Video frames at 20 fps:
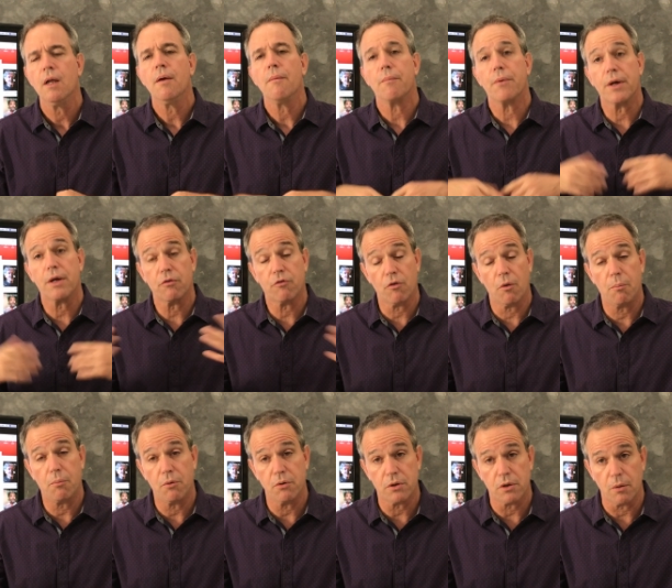because you'll
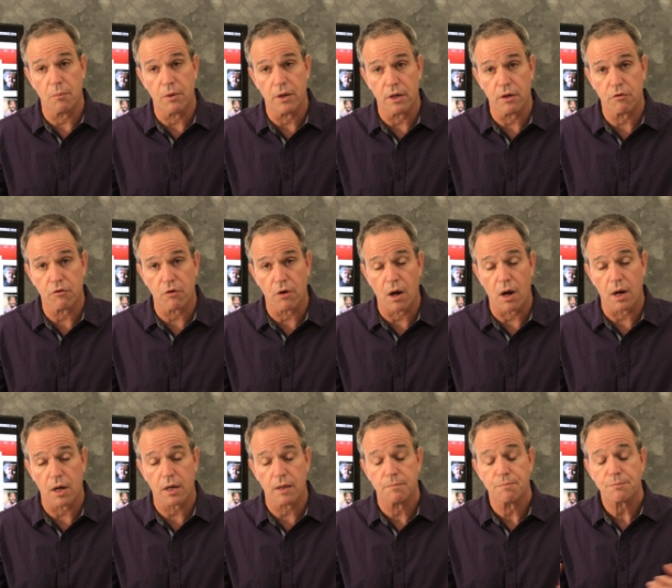put them into
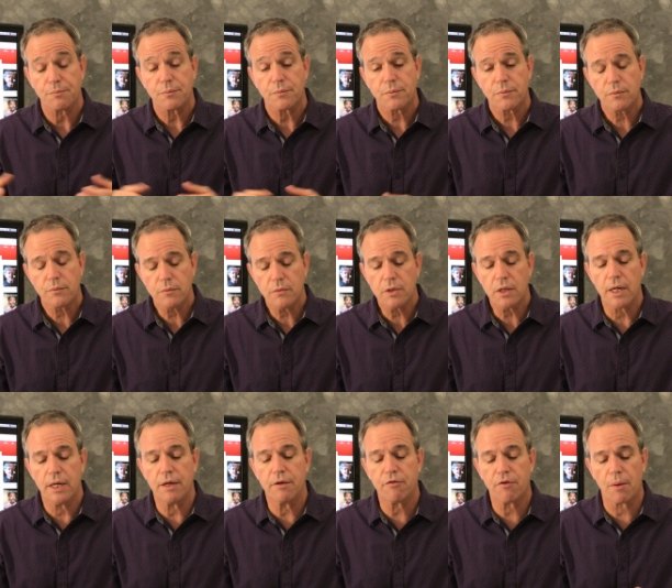shock.
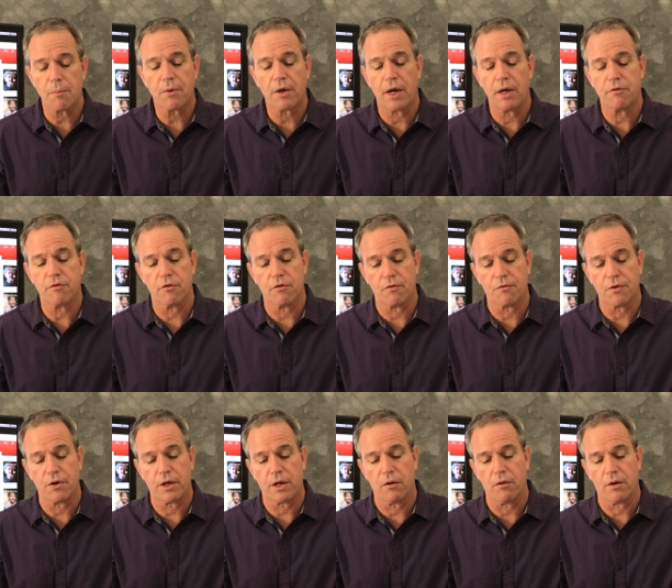And in some cases, if
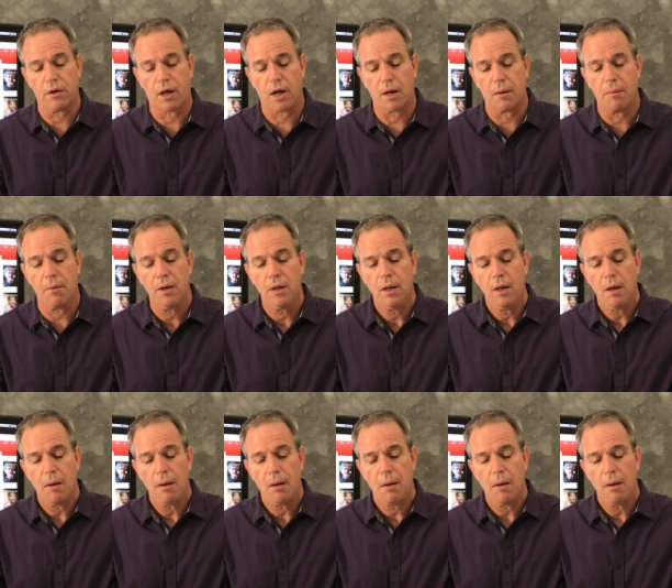you kill a lot of